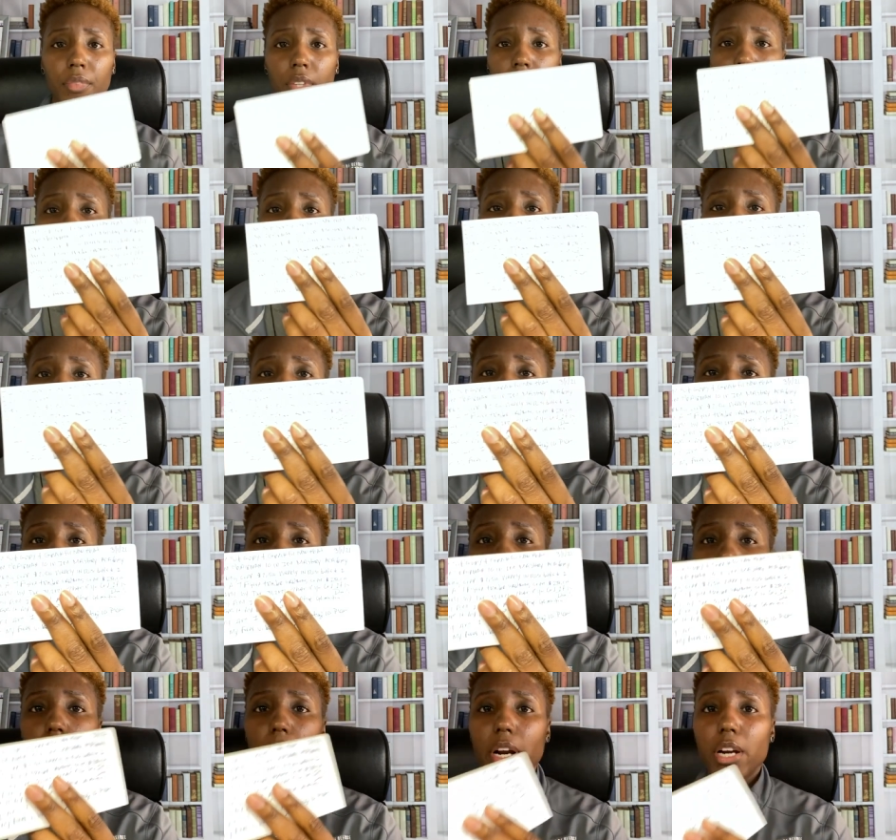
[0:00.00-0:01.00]
I'm writing
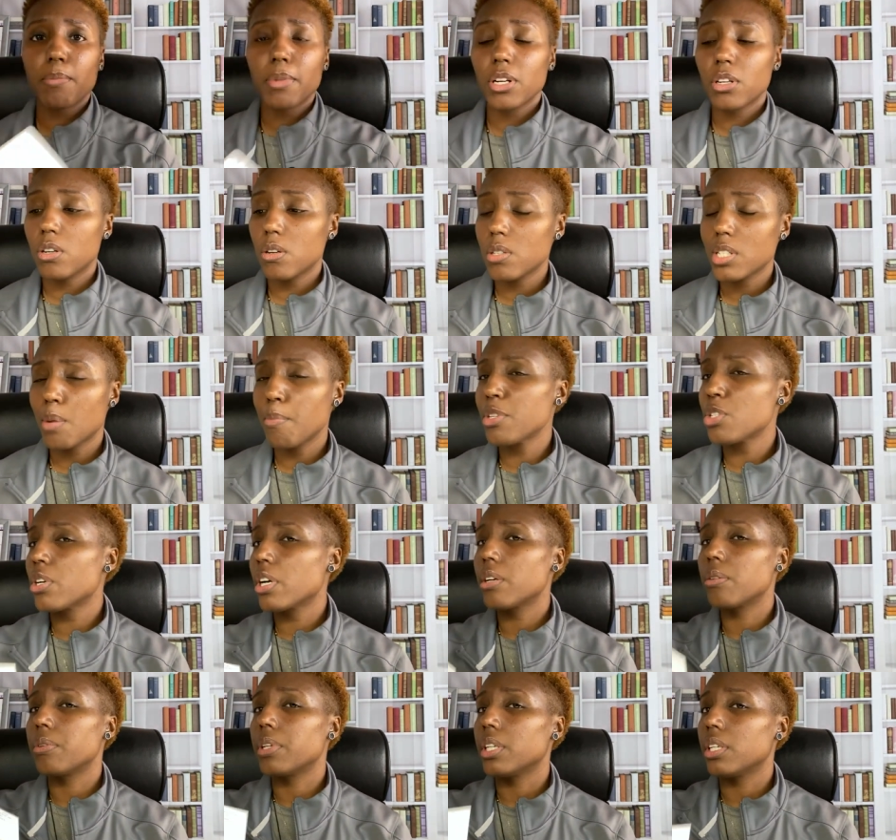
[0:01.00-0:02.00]
my goals. I'm trying
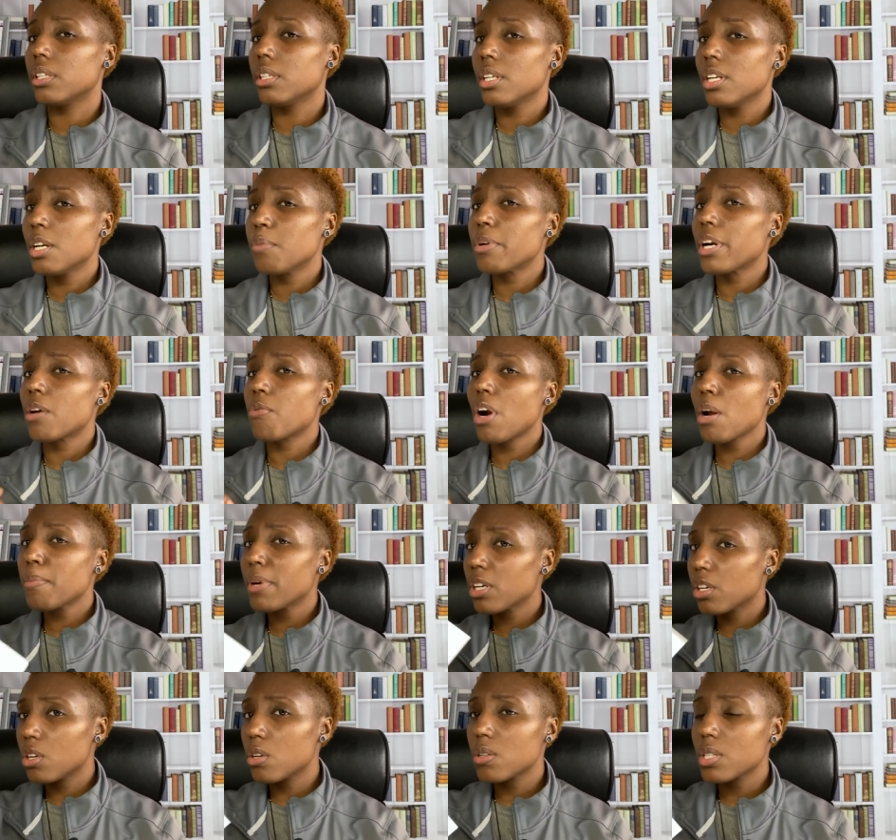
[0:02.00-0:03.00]
to read it, but I write
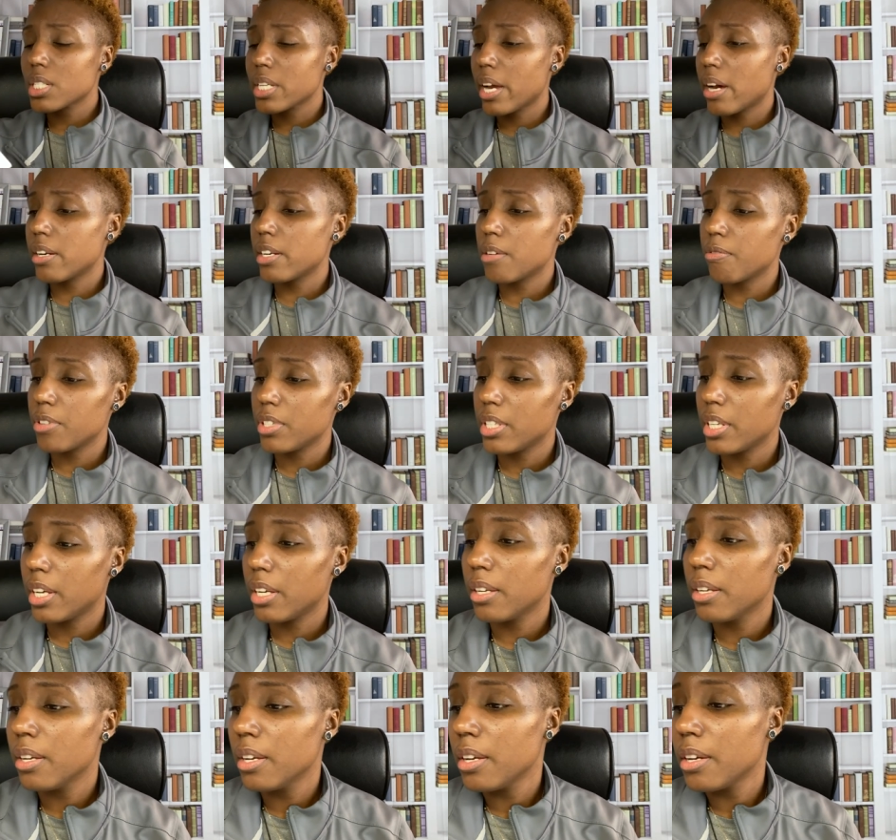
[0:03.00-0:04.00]
my goals down every
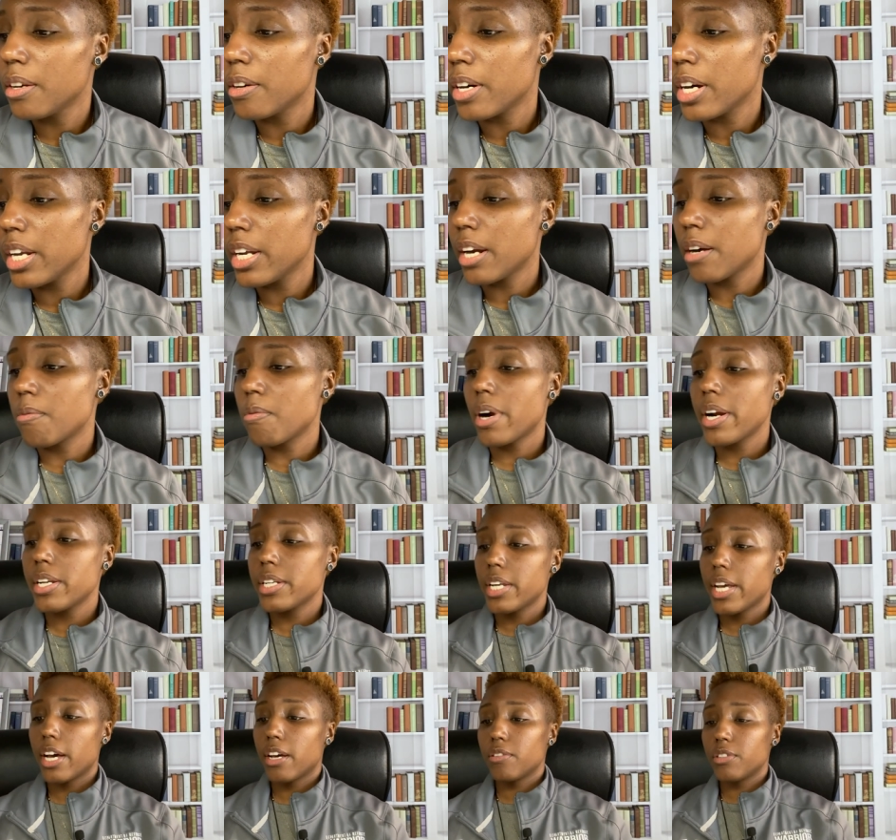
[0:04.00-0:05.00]
day, right? I write
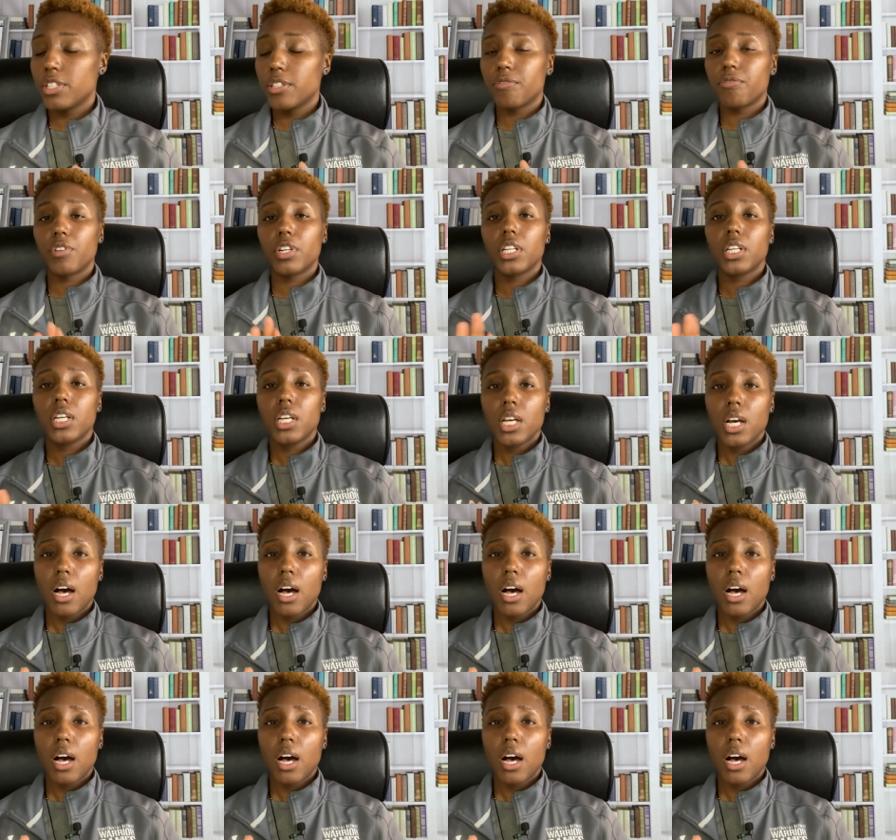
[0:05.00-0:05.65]
down different